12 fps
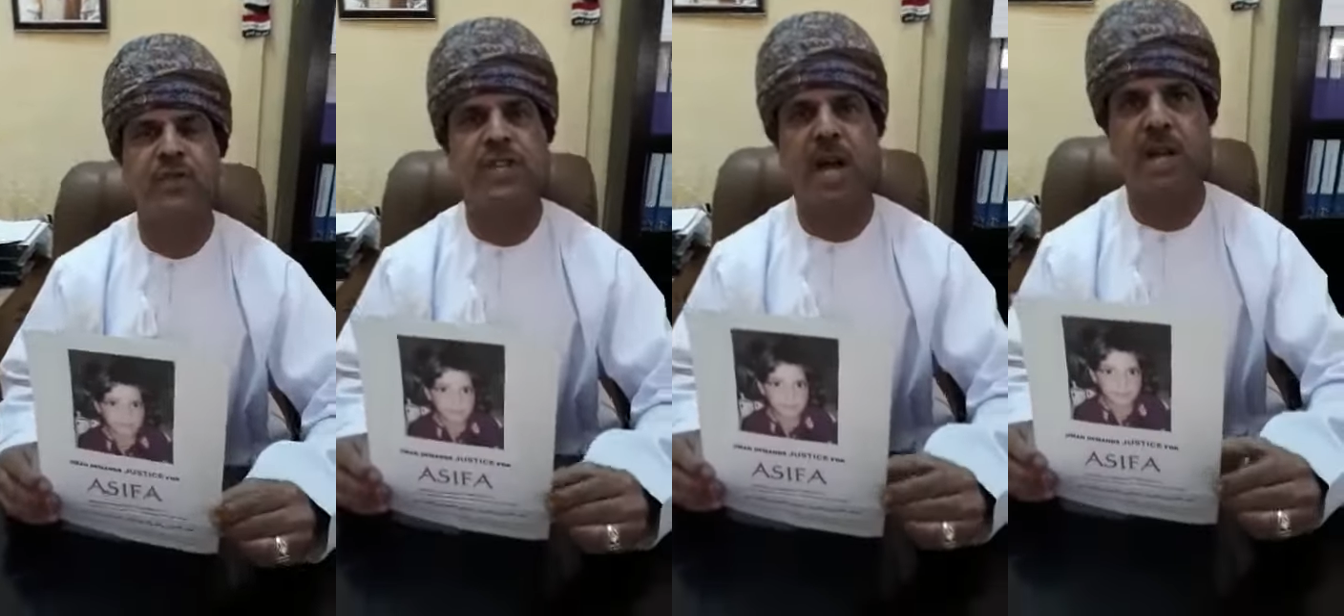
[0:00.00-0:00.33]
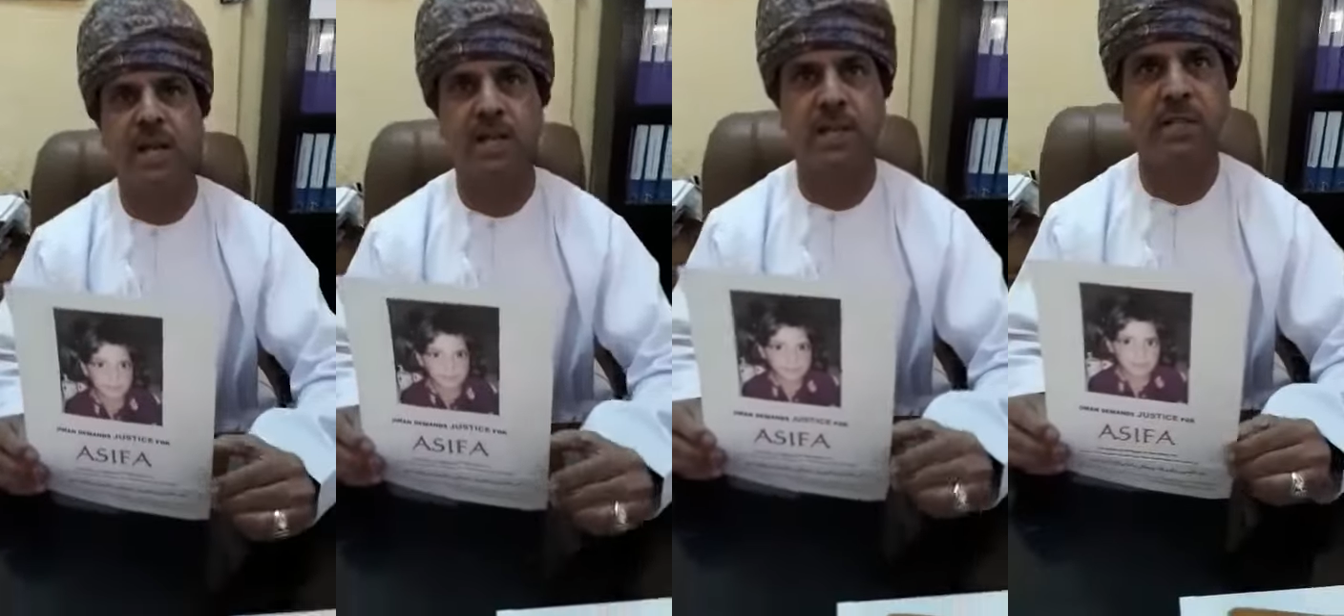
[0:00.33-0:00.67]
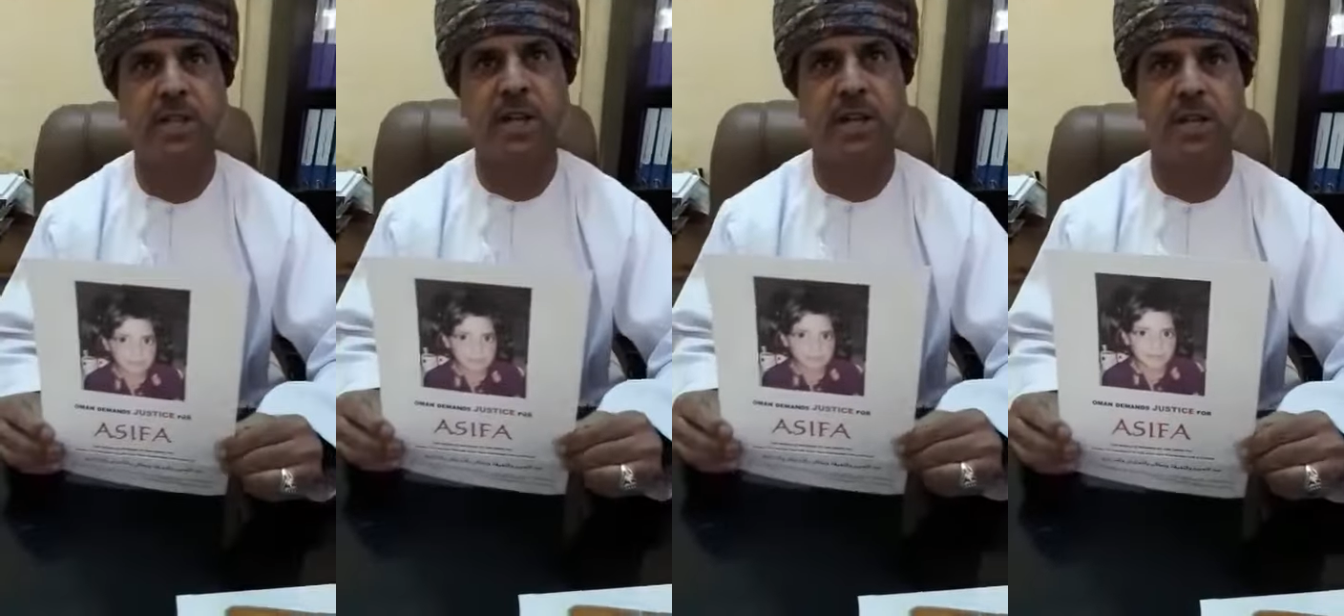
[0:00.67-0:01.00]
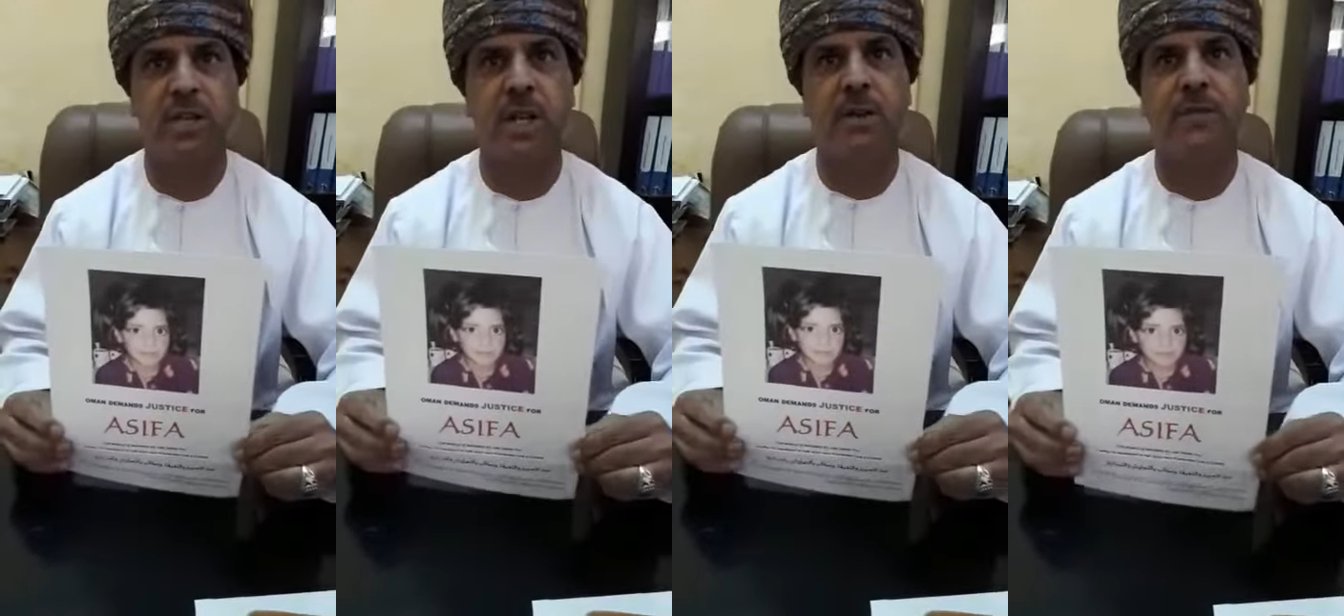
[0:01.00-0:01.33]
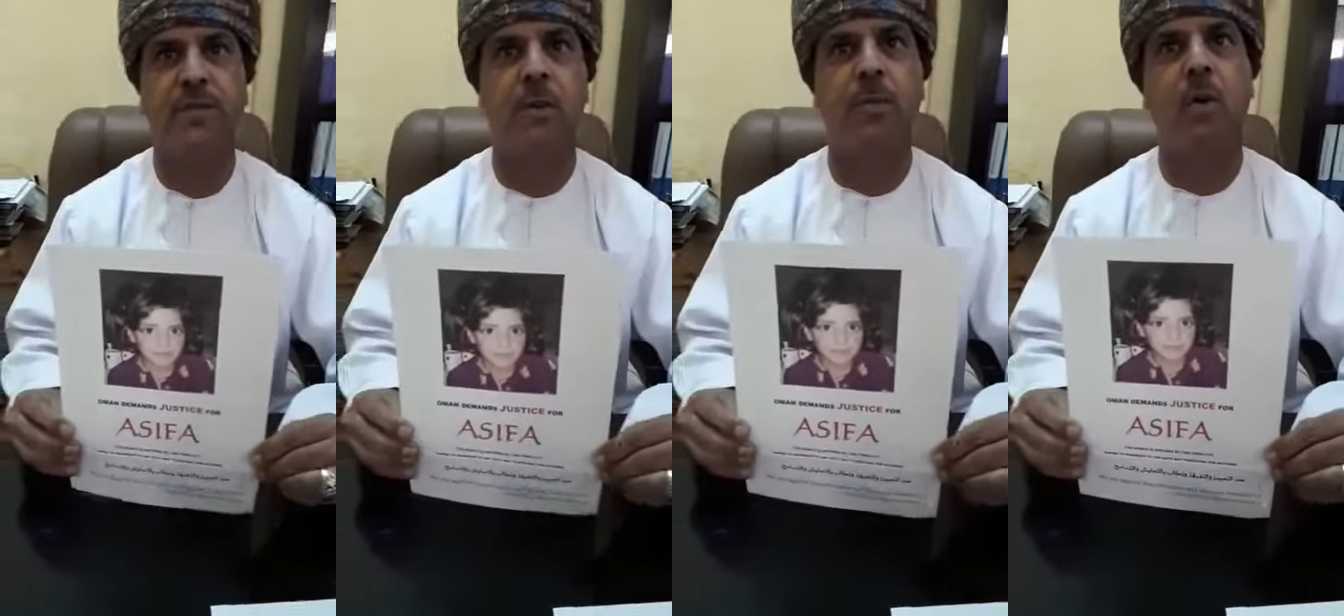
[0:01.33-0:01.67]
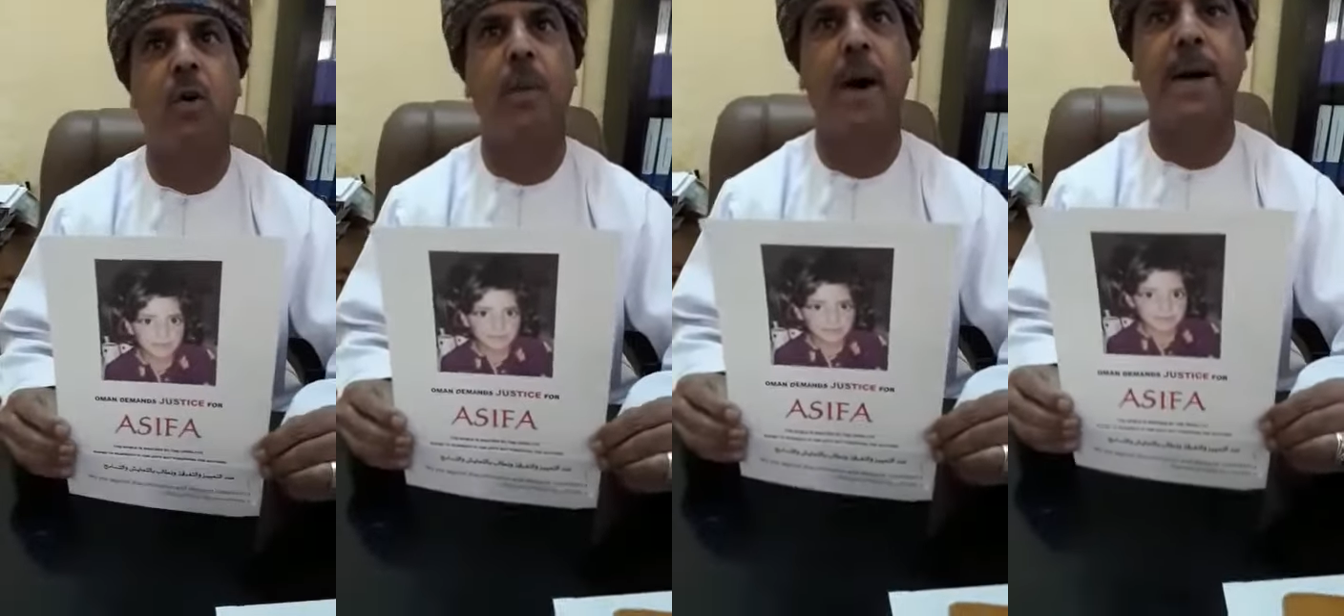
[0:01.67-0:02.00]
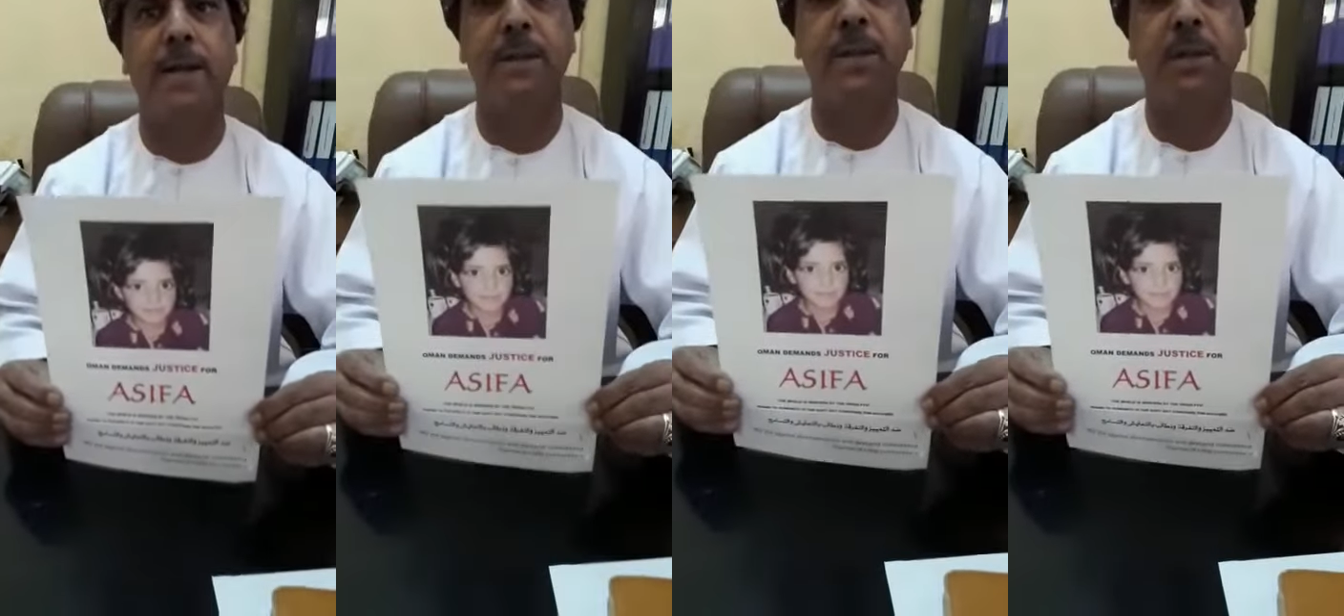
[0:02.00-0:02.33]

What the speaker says: JAG International from Oman.